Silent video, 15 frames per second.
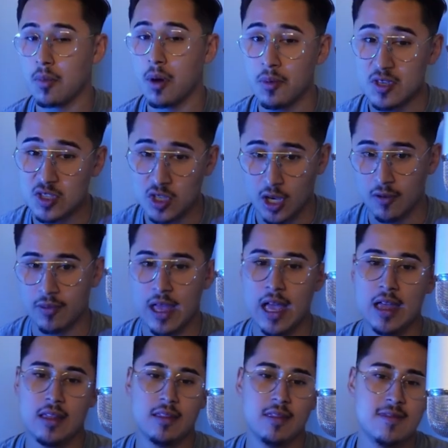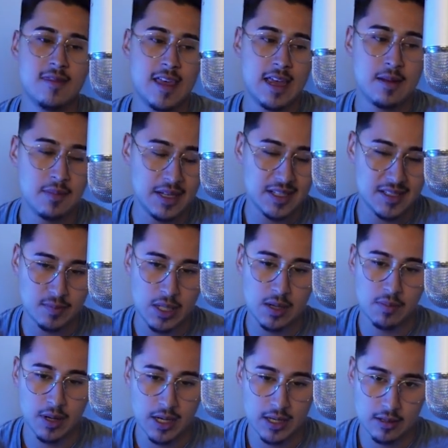solve that, then it makes media
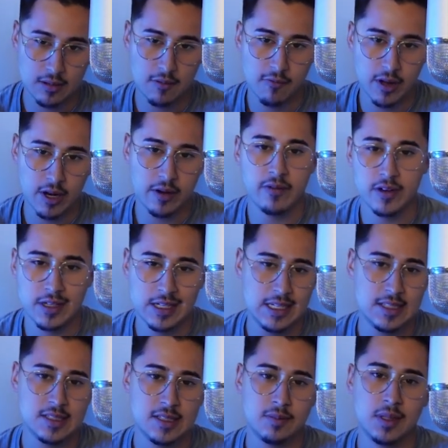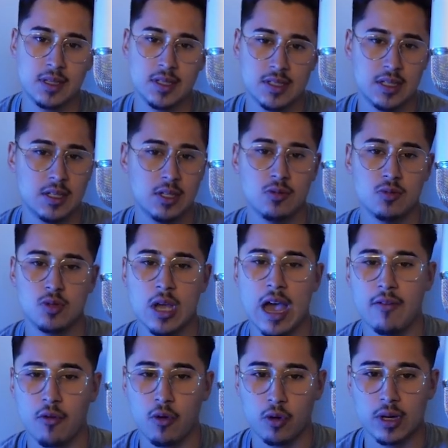buying very, very easy because then you have
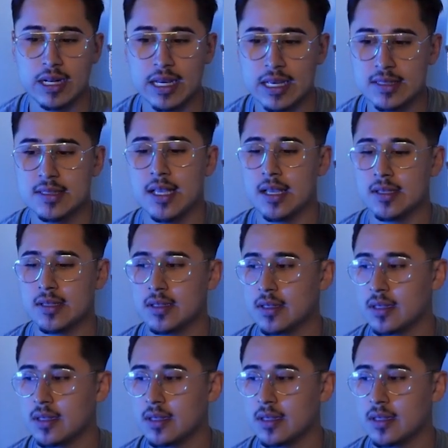organized tests.